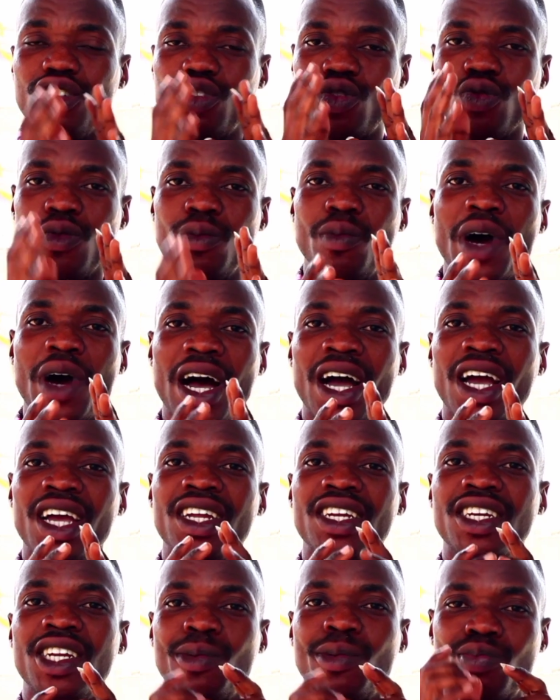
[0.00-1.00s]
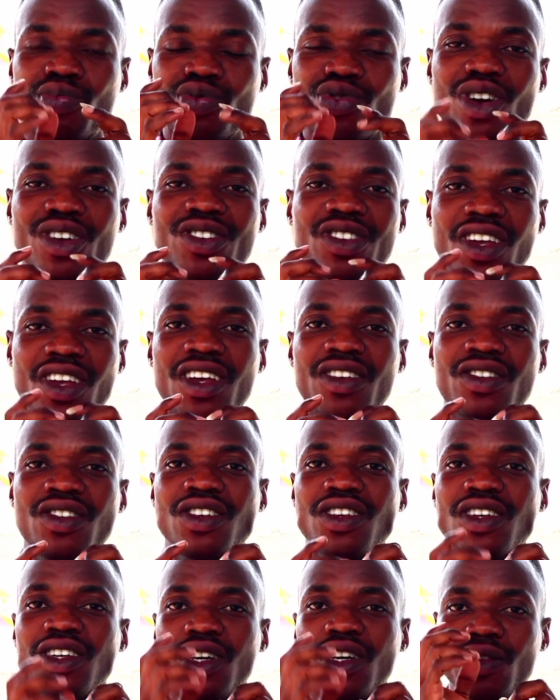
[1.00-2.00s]
to buy the
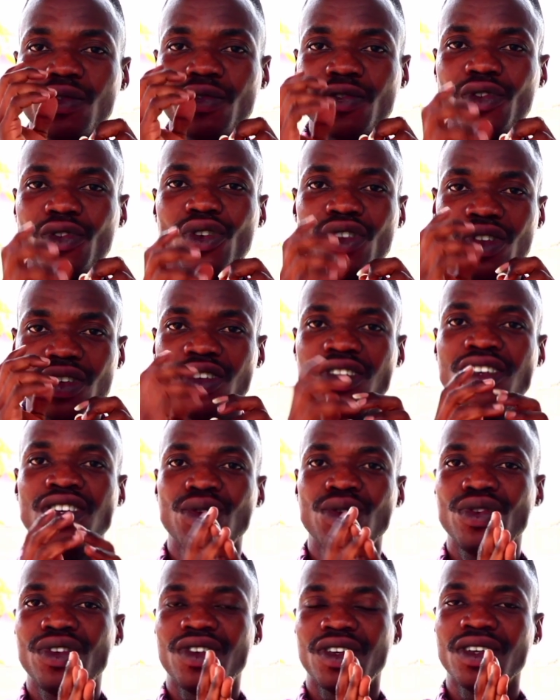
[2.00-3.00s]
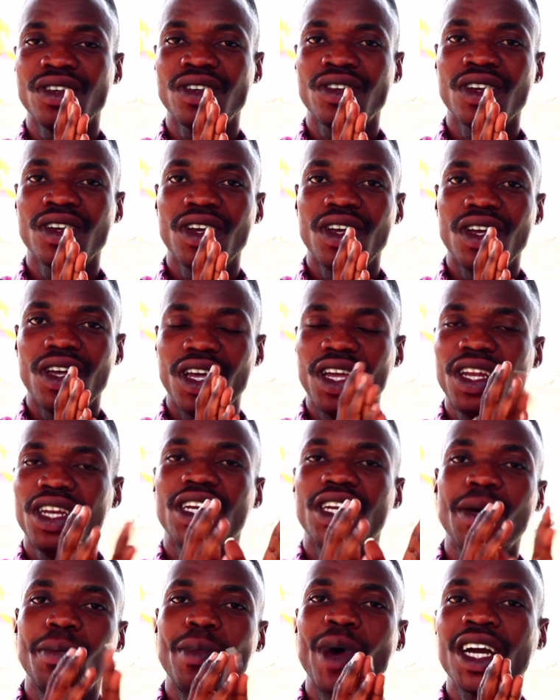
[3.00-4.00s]
processed fruit juices
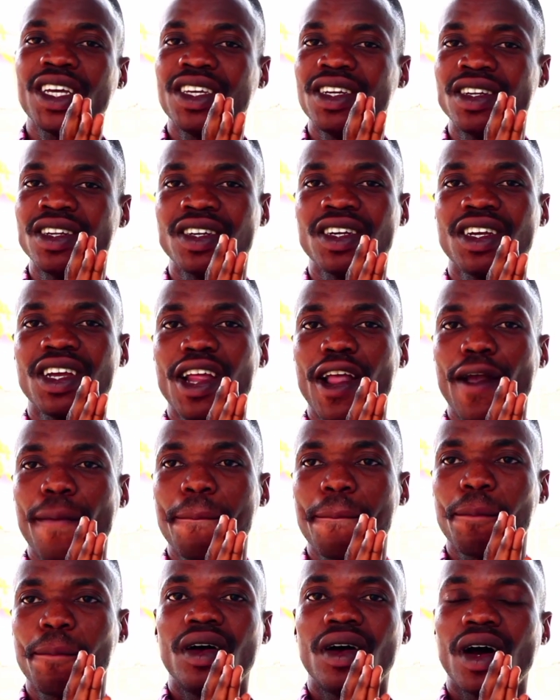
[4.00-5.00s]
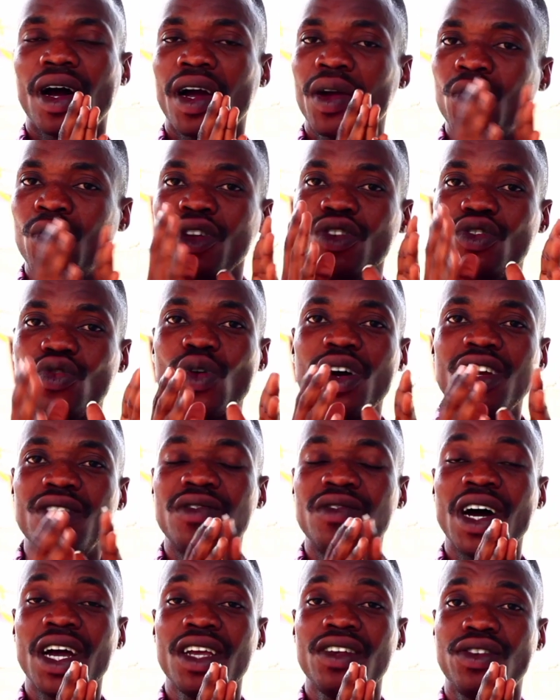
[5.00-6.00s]
in the market. I want to
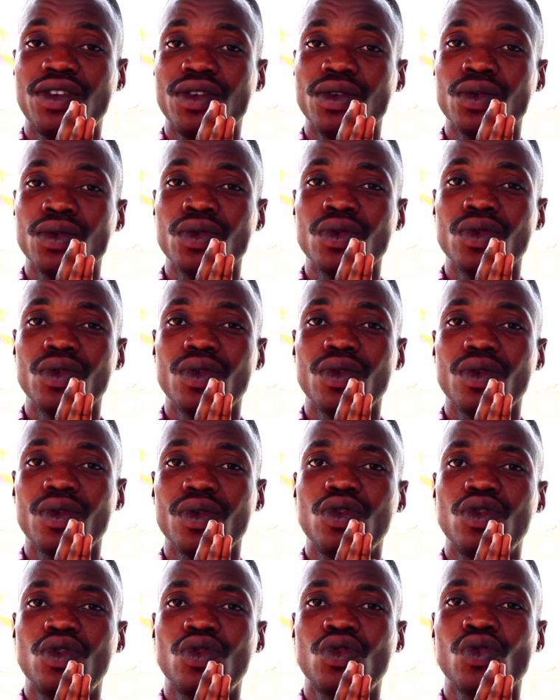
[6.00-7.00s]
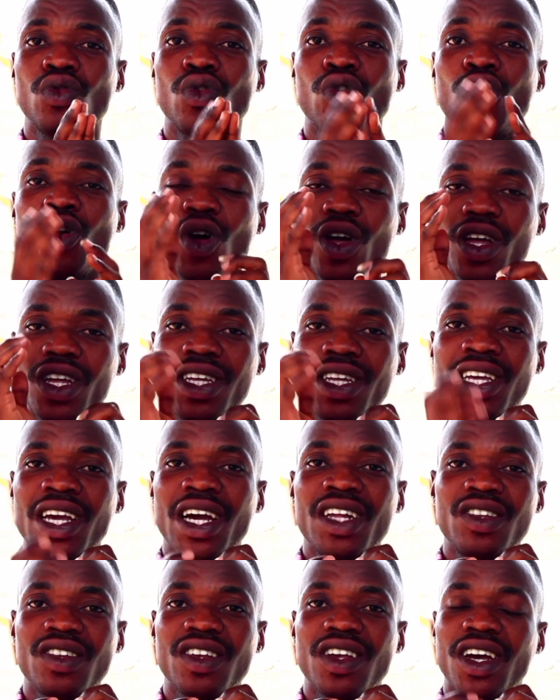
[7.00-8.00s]
advise you to
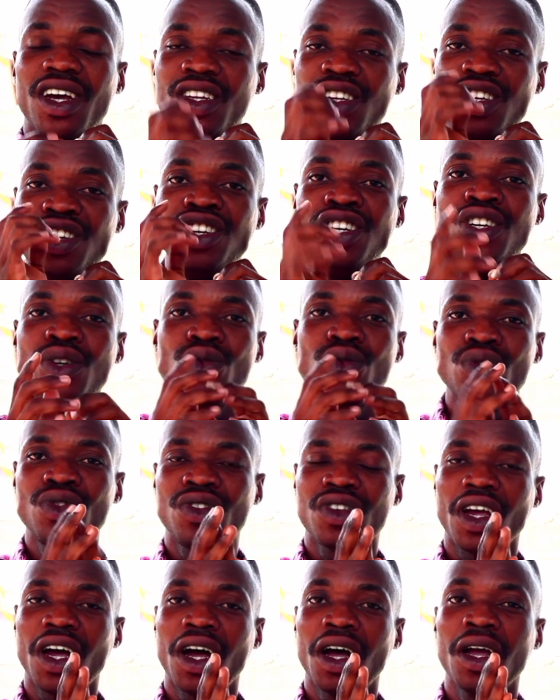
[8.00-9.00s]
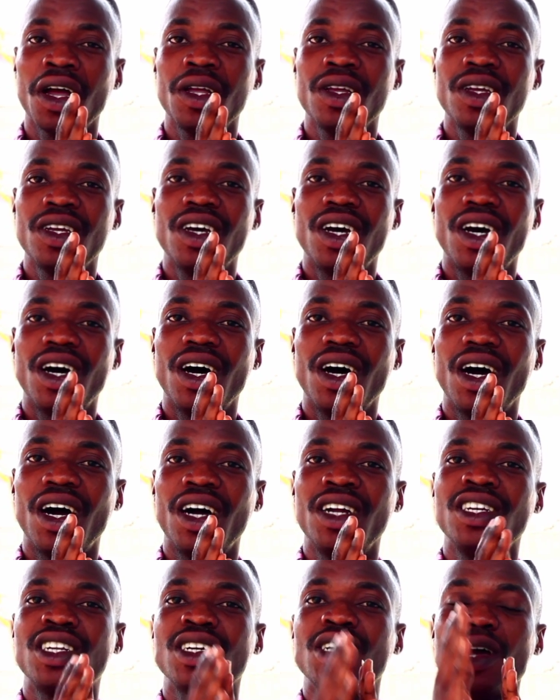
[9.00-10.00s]
get a juicer
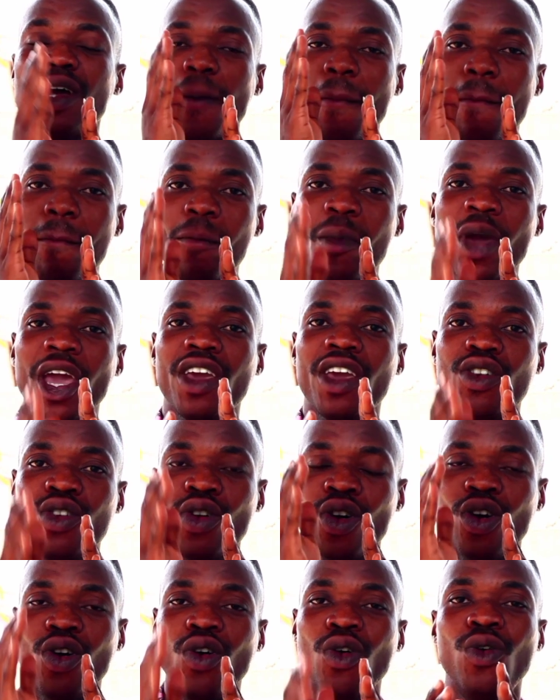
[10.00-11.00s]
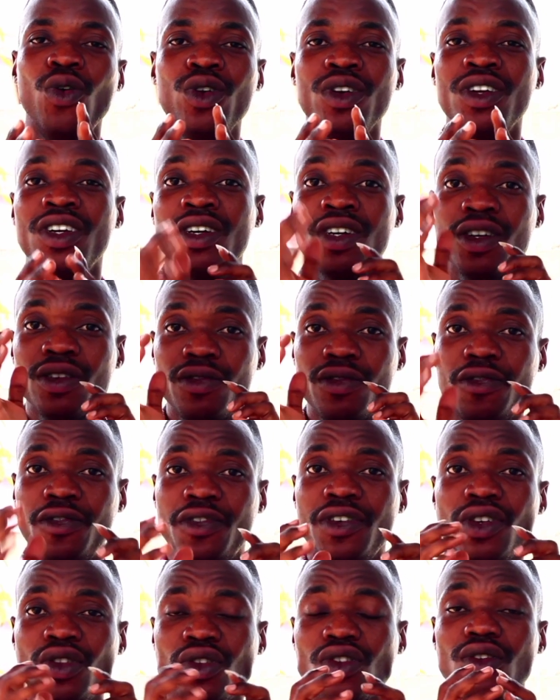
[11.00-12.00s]
and make your own
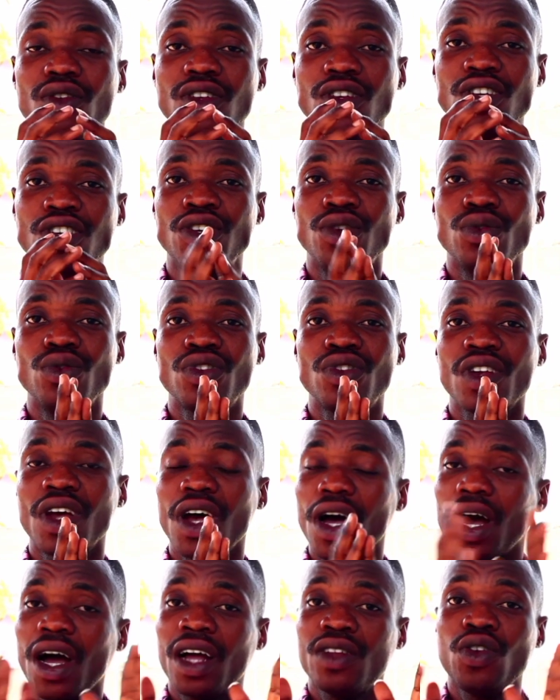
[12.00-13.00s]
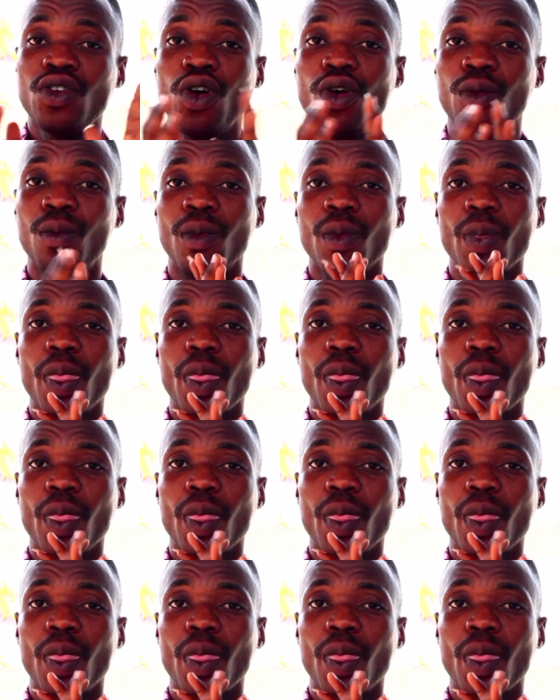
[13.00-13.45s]
fruit juice at home.